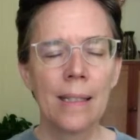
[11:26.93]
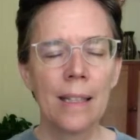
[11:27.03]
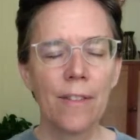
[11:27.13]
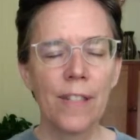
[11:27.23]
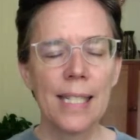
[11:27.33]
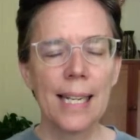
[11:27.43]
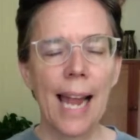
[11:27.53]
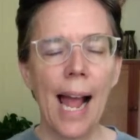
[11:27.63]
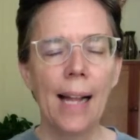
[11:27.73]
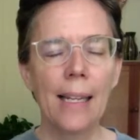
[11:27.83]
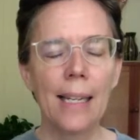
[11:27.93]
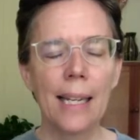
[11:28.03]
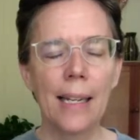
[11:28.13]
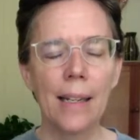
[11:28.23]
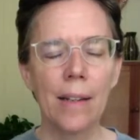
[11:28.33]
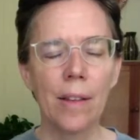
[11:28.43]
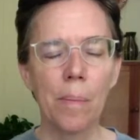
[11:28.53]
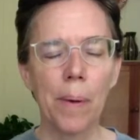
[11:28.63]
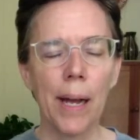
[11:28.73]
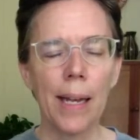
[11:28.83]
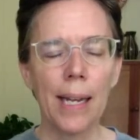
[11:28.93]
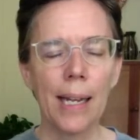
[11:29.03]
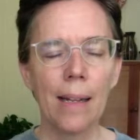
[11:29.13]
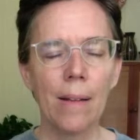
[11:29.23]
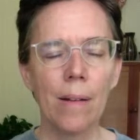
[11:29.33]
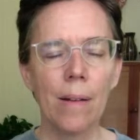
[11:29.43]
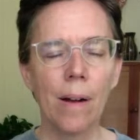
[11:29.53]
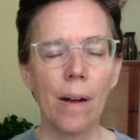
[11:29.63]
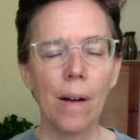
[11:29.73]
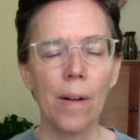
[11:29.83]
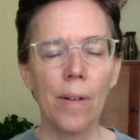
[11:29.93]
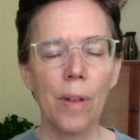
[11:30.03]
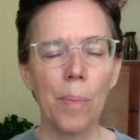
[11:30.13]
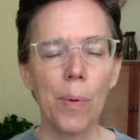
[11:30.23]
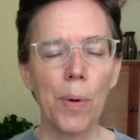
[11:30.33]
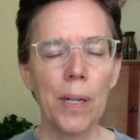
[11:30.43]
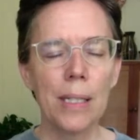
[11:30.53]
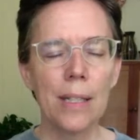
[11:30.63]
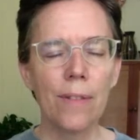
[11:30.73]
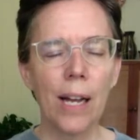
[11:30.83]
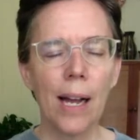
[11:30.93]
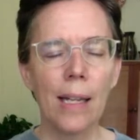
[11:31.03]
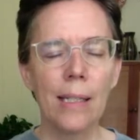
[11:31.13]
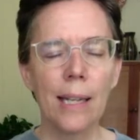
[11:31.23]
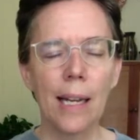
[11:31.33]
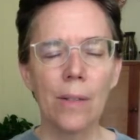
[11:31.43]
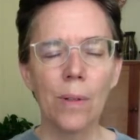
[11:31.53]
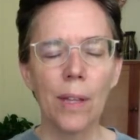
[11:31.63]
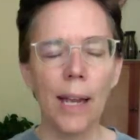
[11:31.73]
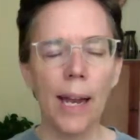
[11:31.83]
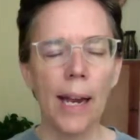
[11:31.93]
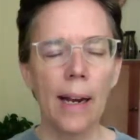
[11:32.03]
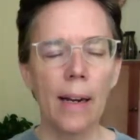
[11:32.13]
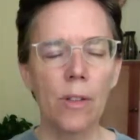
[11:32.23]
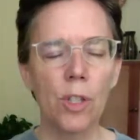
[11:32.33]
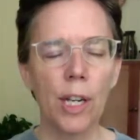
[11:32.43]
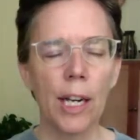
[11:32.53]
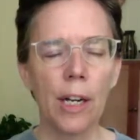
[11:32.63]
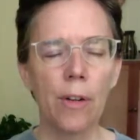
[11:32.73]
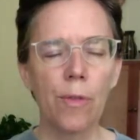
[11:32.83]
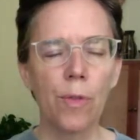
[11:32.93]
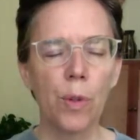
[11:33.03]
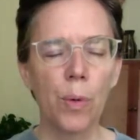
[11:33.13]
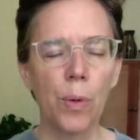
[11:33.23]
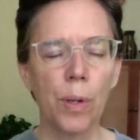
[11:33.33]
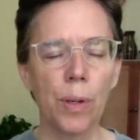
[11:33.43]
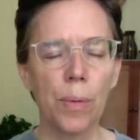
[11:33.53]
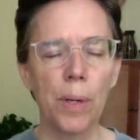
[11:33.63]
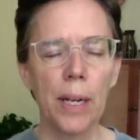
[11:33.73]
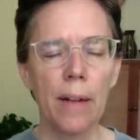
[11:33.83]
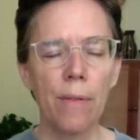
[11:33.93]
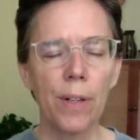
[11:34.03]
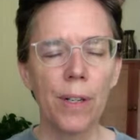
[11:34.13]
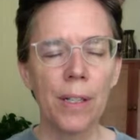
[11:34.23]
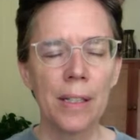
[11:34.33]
the physicality of the body, all the points of contact with air, chair, floor, whatever.